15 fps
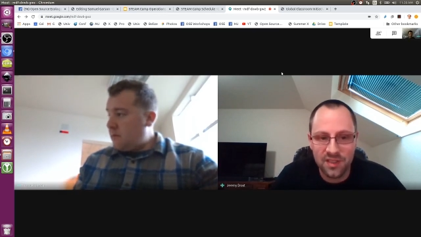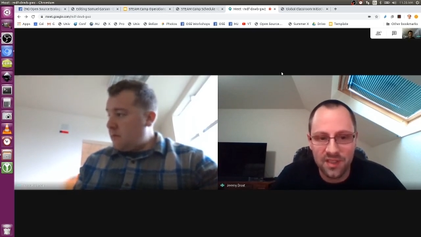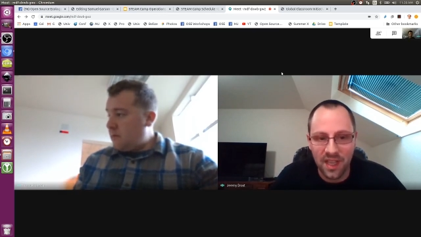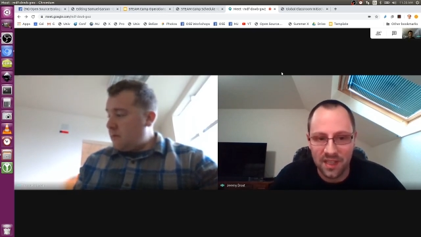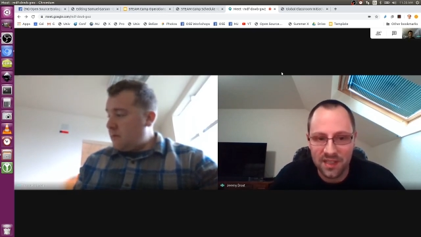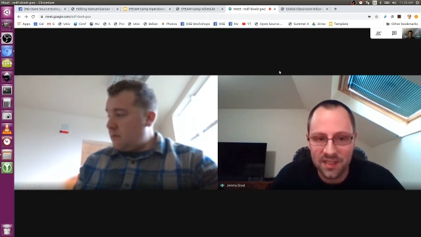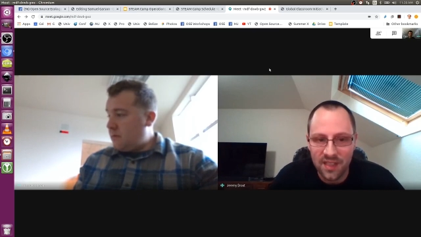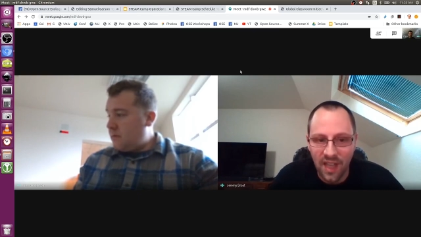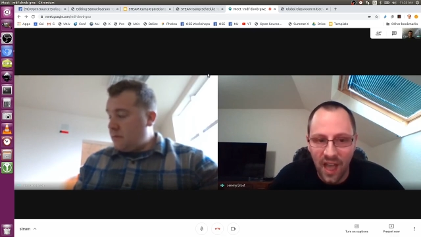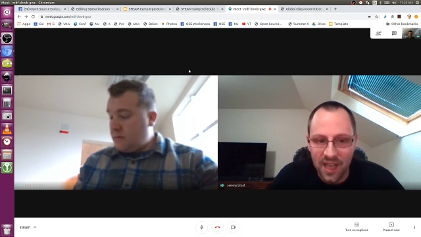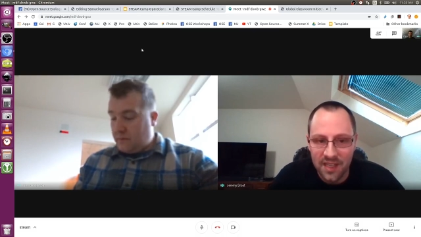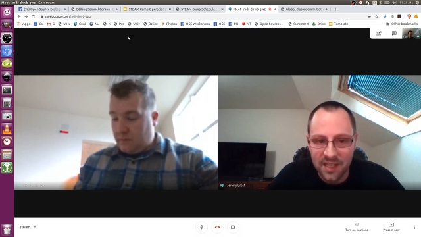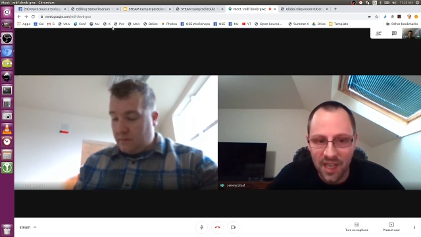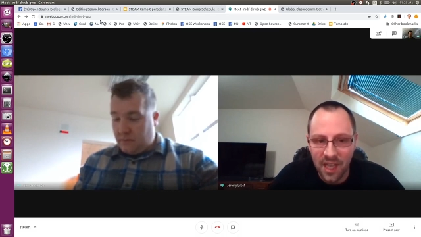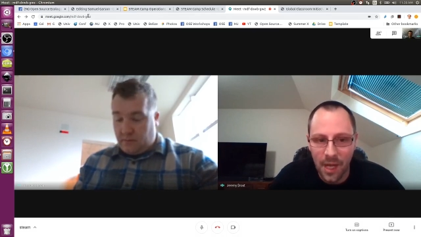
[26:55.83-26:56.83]
Speaker 1: set
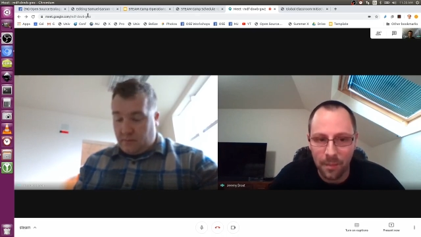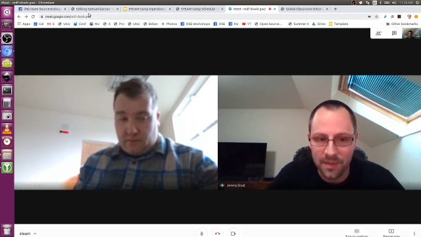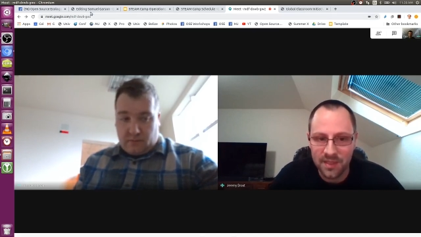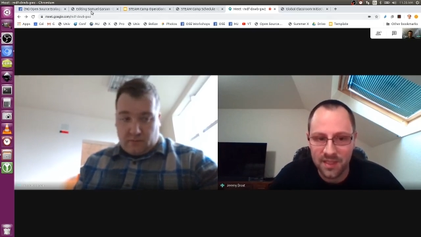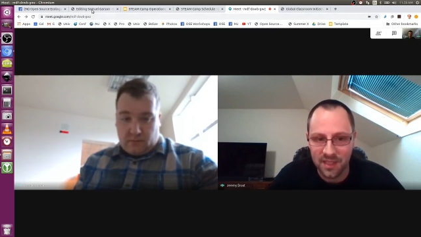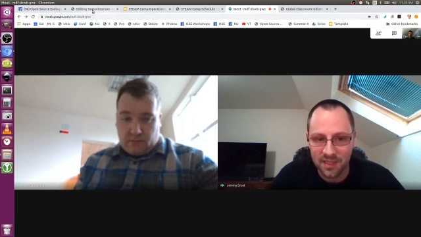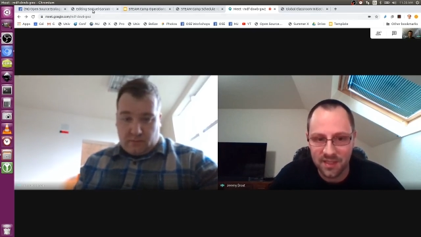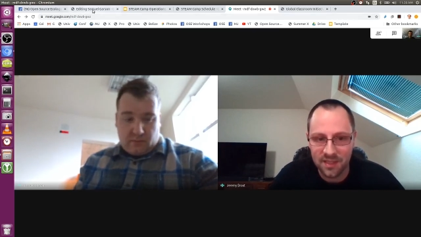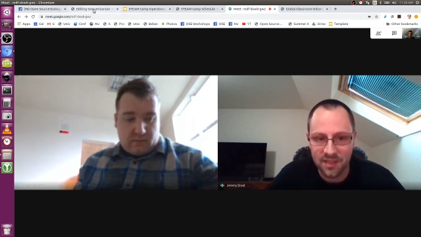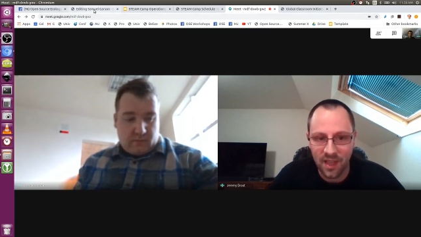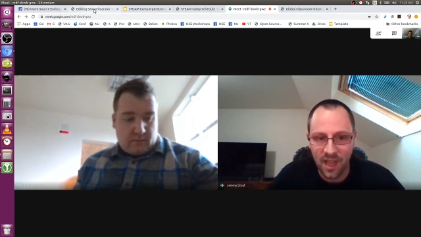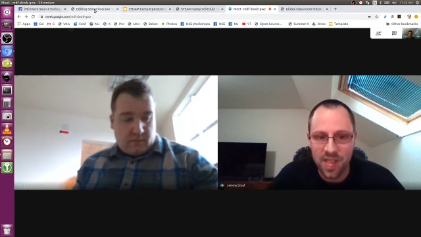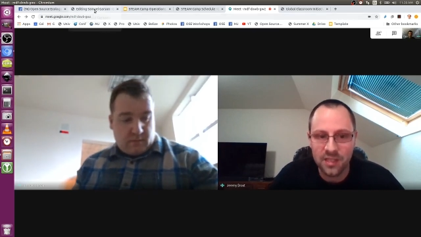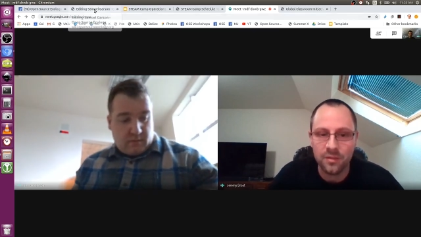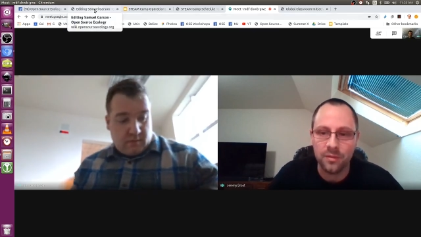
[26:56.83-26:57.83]
aside to help assist
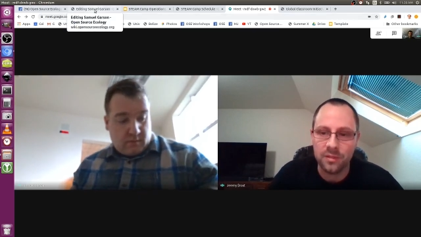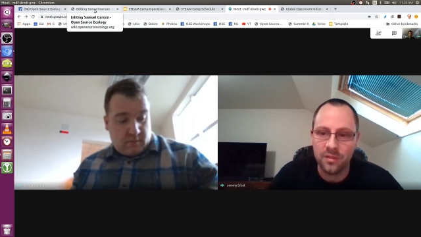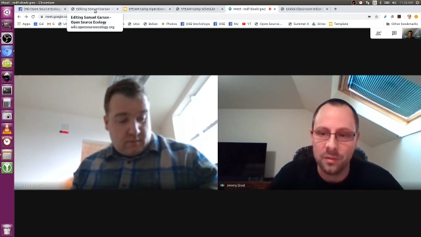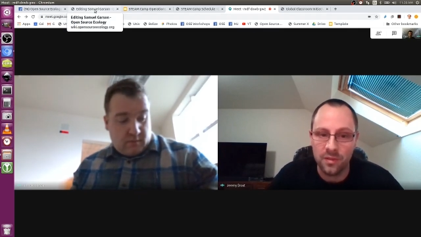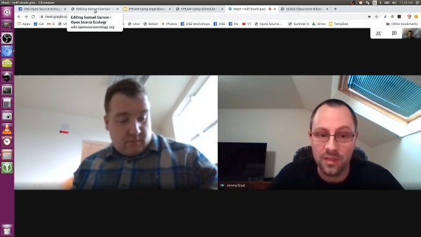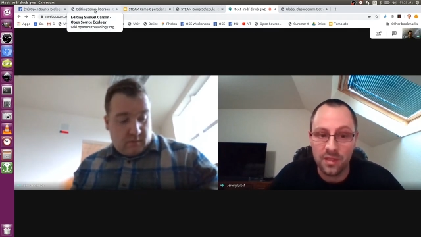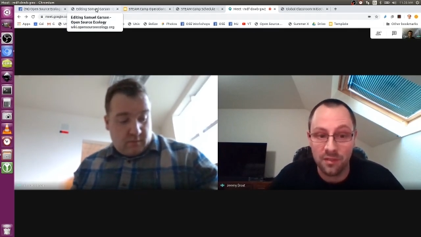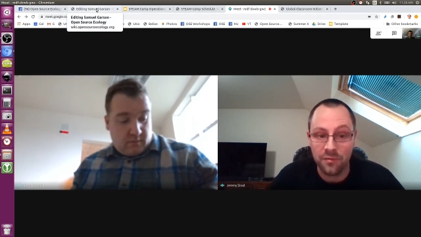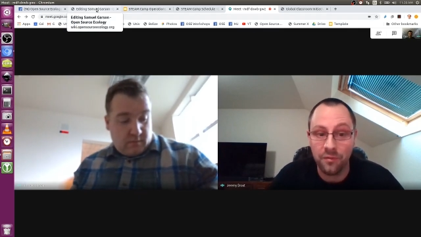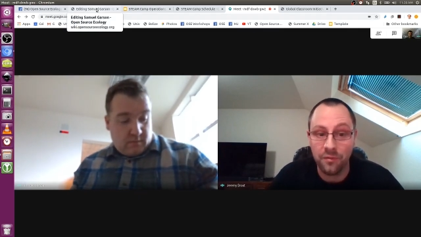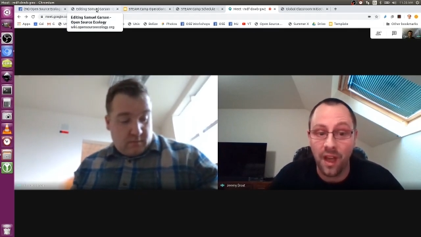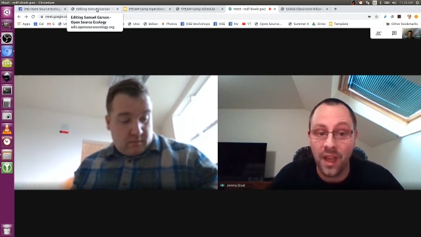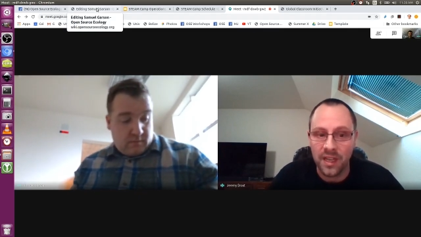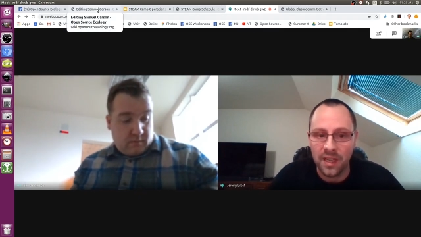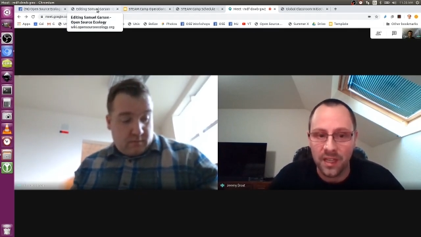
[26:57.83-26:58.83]
high school students in
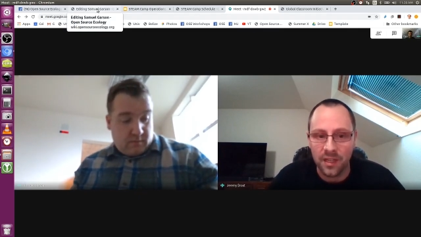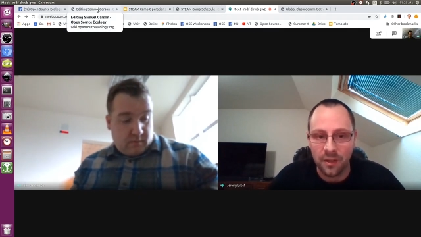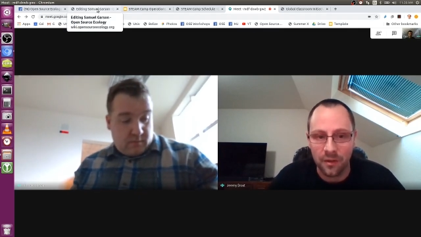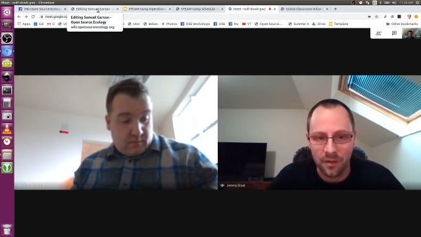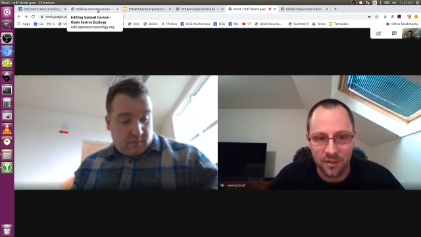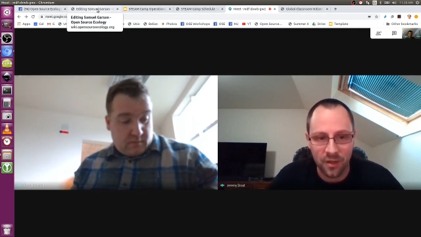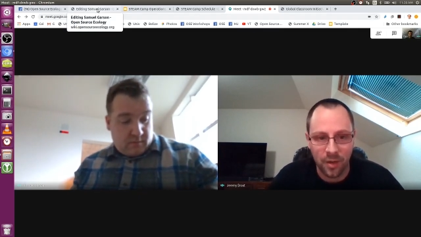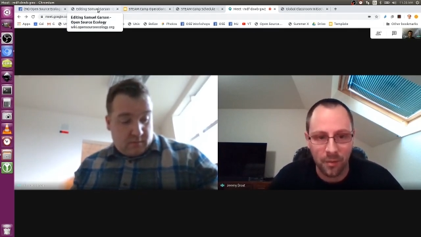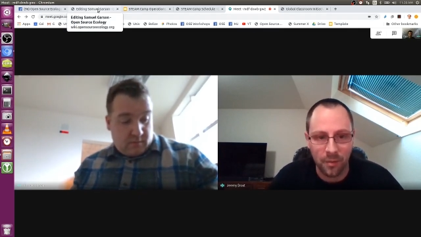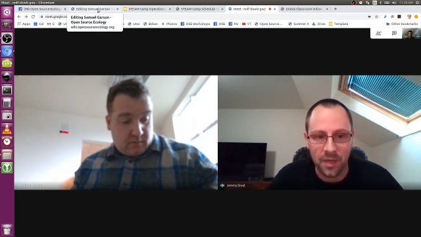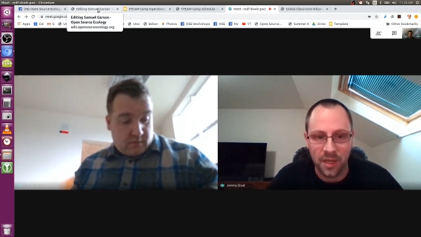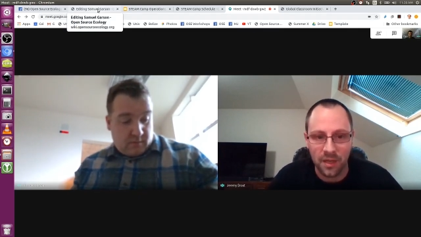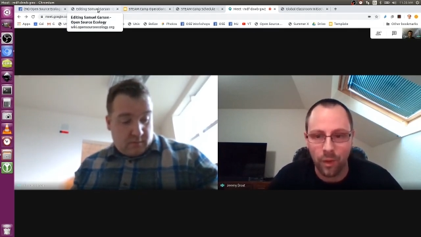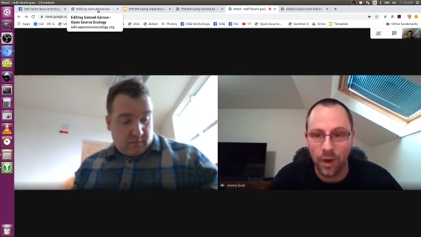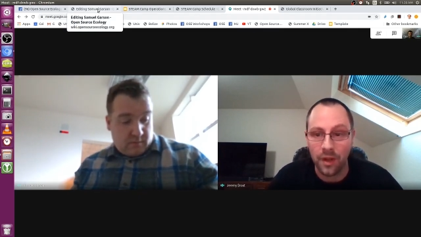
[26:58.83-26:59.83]
finding or
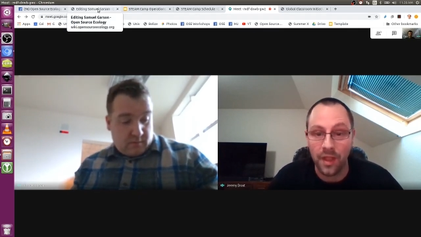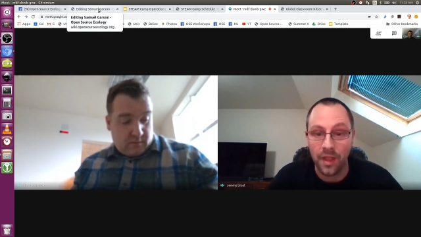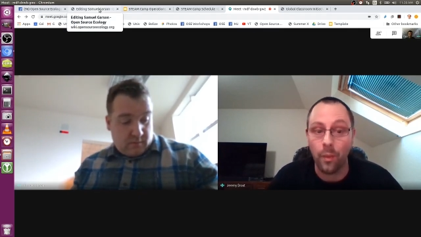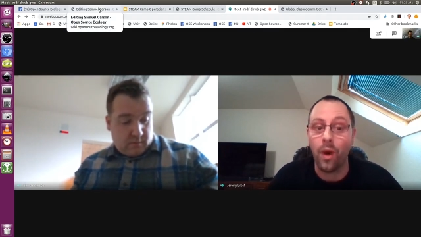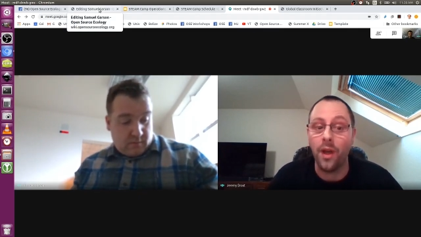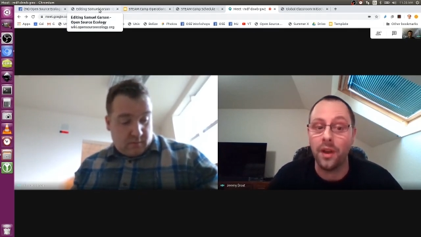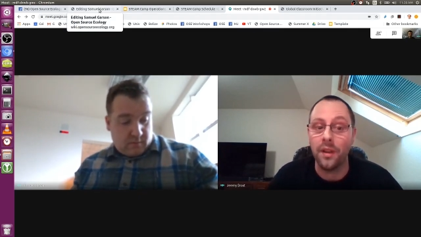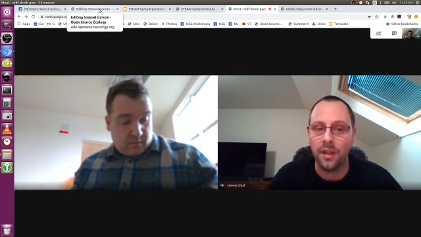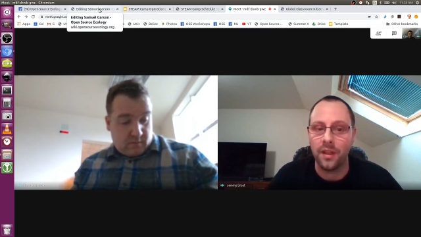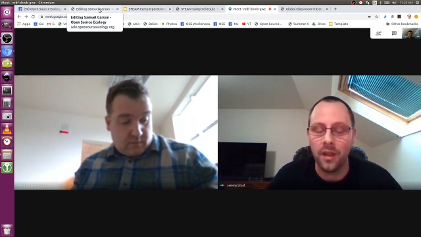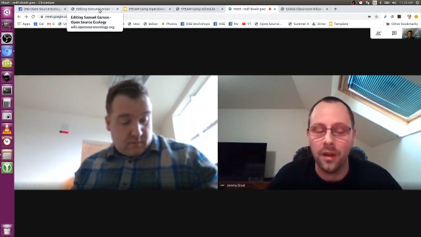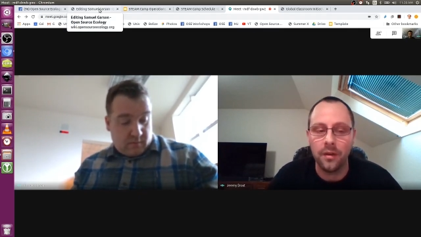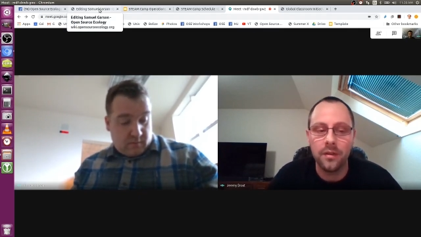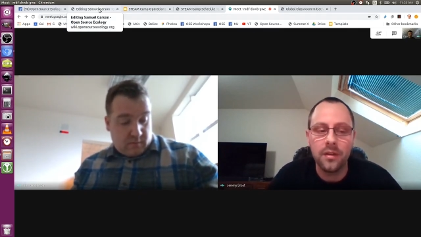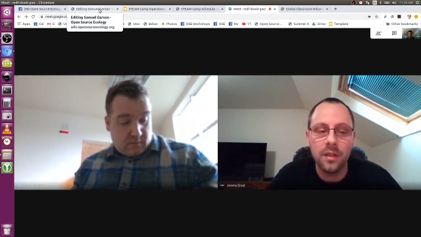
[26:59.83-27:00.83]
determining where they want to go.